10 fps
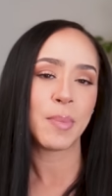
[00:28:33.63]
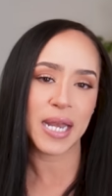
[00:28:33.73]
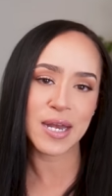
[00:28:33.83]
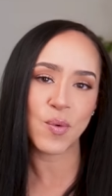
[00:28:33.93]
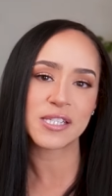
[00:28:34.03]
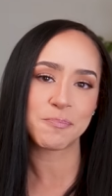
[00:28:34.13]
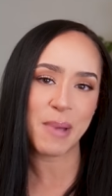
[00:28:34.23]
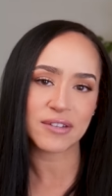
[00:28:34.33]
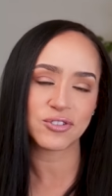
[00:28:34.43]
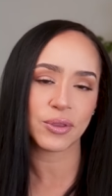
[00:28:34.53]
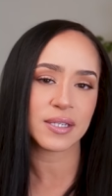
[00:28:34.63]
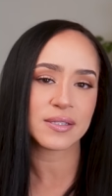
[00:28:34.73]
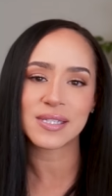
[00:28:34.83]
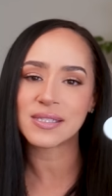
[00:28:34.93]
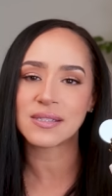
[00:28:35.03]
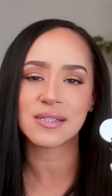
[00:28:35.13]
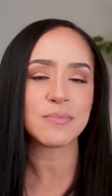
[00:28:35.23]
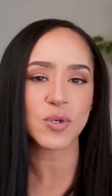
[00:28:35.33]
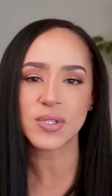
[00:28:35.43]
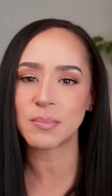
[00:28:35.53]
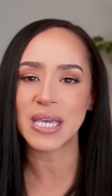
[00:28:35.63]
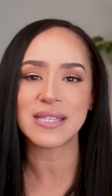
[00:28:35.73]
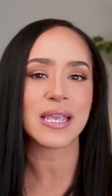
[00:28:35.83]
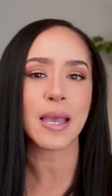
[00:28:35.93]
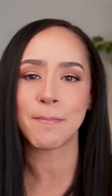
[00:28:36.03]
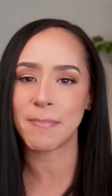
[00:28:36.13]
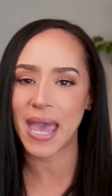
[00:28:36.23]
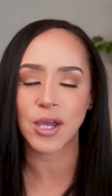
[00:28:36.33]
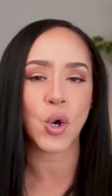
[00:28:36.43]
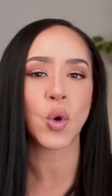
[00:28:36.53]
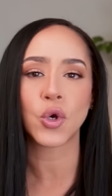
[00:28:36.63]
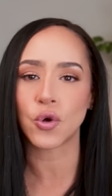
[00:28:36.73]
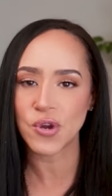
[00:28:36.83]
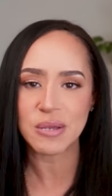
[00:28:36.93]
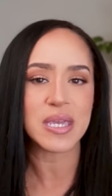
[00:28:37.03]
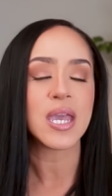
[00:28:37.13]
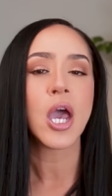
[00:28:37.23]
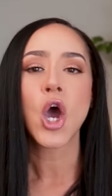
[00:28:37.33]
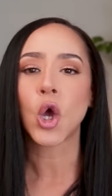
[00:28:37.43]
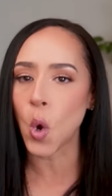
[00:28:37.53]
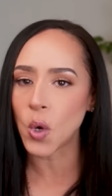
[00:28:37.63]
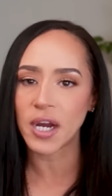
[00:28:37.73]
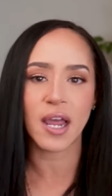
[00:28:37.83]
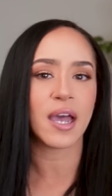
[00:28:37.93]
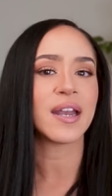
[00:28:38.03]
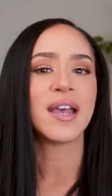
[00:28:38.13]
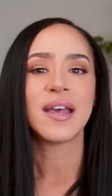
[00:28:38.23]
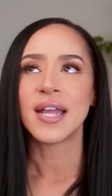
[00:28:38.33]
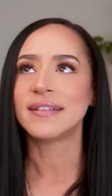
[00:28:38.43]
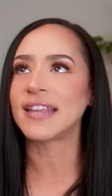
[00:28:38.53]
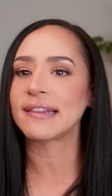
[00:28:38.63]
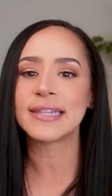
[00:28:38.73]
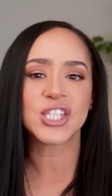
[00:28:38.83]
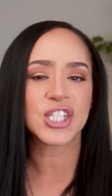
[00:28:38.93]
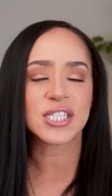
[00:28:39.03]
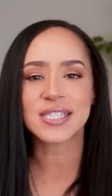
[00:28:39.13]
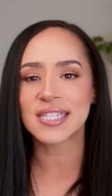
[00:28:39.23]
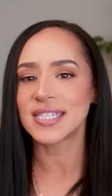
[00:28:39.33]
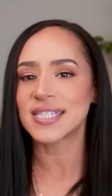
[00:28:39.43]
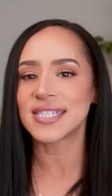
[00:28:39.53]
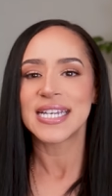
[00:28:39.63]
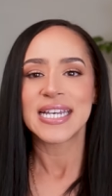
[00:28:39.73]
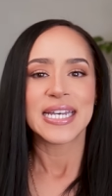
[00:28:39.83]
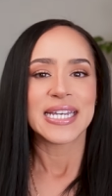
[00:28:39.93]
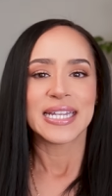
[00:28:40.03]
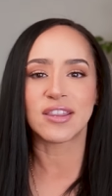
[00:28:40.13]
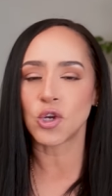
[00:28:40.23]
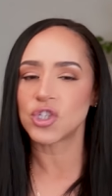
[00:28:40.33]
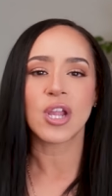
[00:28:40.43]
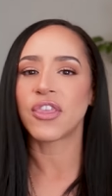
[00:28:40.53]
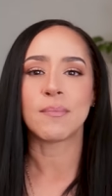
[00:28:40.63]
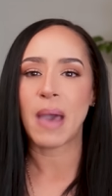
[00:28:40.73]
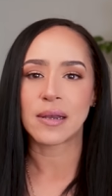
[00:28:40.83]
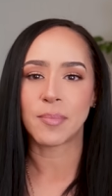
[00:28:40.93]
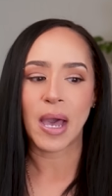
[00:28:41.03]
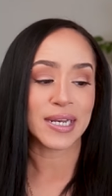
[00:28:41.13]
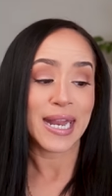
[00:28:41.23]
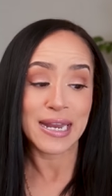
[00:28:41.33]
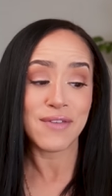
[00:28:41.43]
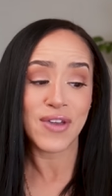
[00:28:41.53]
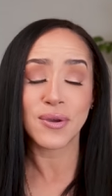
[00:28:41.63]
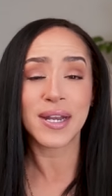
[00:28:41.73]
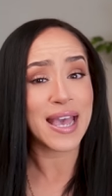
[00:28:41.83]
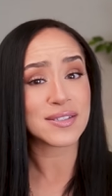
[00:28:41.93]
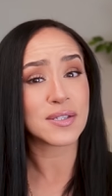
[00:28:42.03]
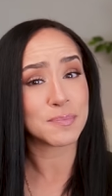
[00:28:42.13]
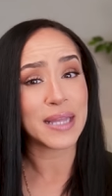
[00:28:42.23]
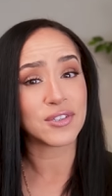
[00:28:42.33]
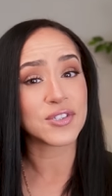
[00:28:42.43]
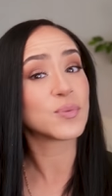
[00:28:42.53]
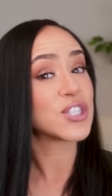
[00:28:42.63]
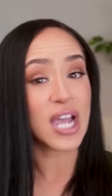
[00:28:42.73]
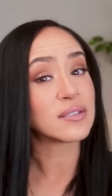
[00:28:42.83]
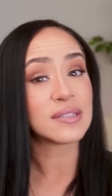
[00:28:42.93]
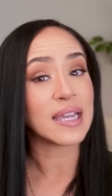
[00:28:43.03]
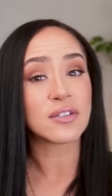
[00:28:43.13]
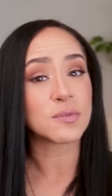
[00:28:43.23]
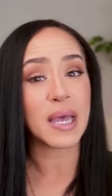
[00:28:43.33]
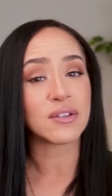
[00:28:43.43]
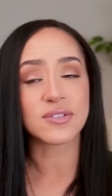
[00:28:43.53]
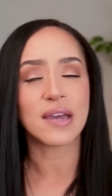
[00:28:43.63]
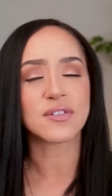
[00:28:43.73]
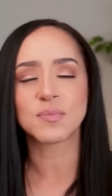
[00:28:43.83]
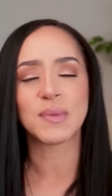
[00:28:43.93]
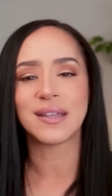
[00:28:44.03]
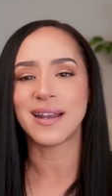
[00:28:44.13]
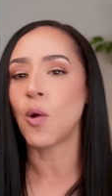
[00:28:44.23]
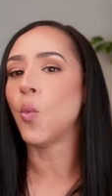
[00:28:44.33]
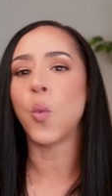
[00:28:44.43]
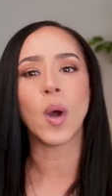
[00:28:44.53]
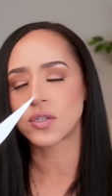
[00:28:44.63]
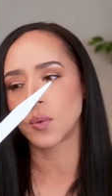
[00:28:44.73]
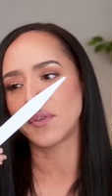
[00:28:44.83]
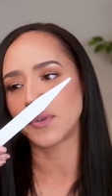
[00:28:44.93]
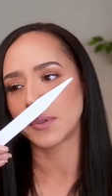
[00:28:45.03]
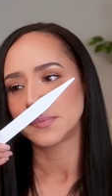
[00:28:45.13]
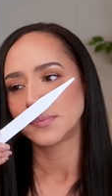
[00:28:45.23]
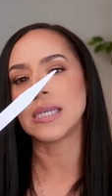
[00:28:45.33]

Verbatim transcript: But anyways, back to this. This is the most amazing mango creamy coconut deliciousness. There's nothing bad about it. And even though it has osmanthus, which I don't like osmanthus, I don't smell it whatsoever.